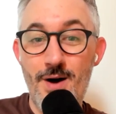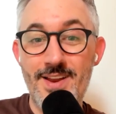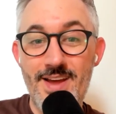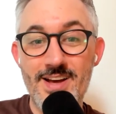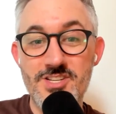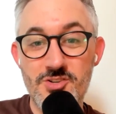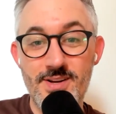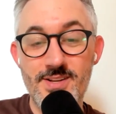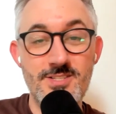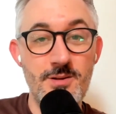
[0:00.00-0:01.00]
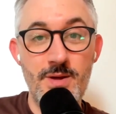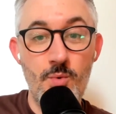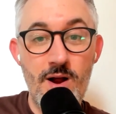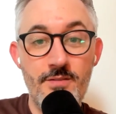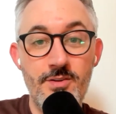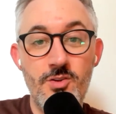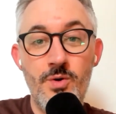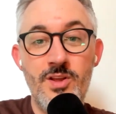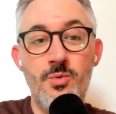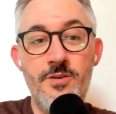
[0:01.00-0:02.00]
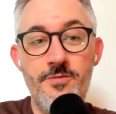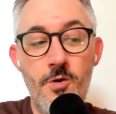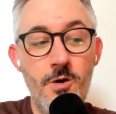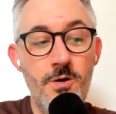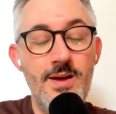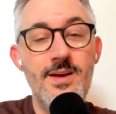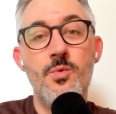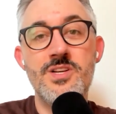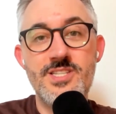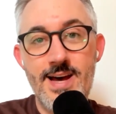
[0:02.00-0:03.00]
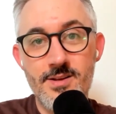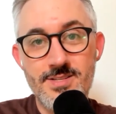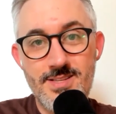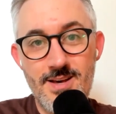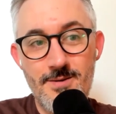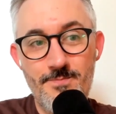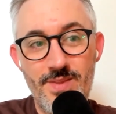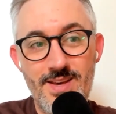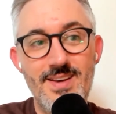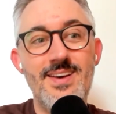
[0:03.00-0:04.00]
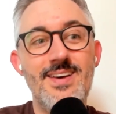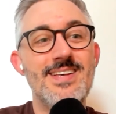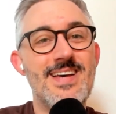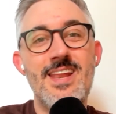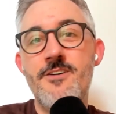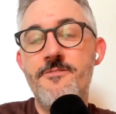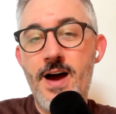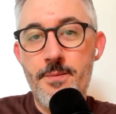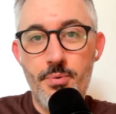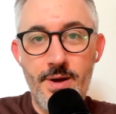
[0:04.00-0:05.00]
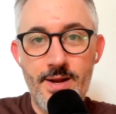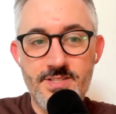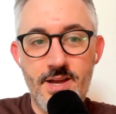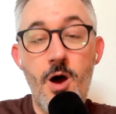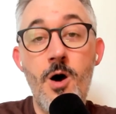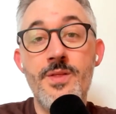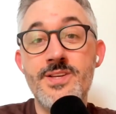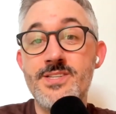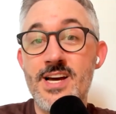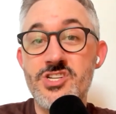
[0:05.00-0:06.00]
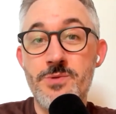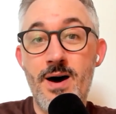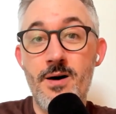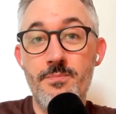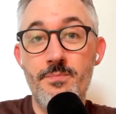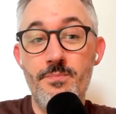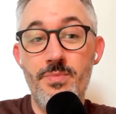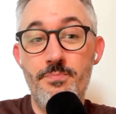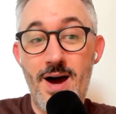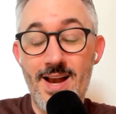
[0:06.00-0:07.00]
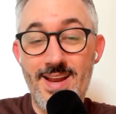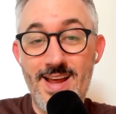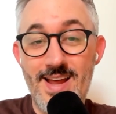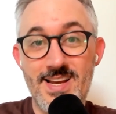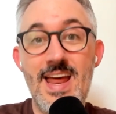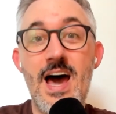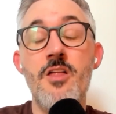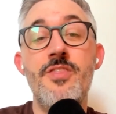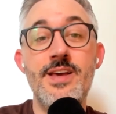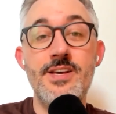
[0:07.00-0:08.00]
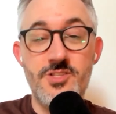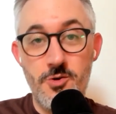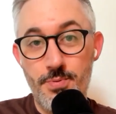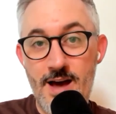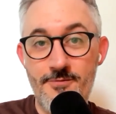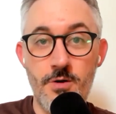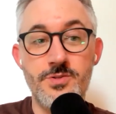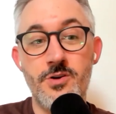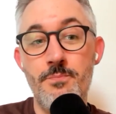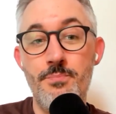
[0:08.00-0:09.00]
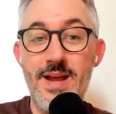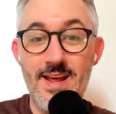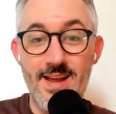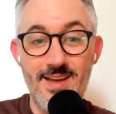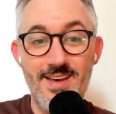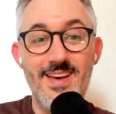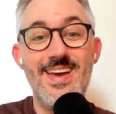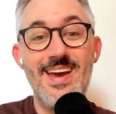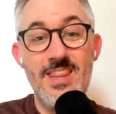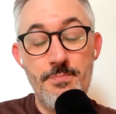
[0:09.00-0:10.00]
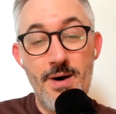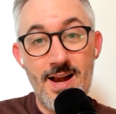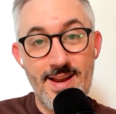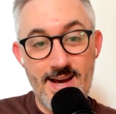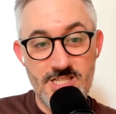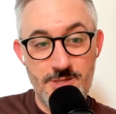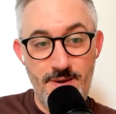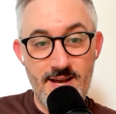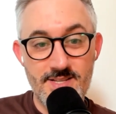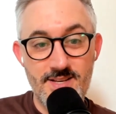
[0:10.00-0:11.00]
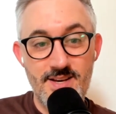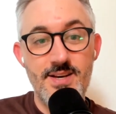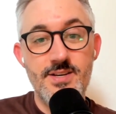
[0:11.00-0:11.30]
podcast trends to be aware of in 2024, which tells them, it's kind of the fine print. It's like, oh, this is actually about podcasting and how these two platforms are competing in the podcast space.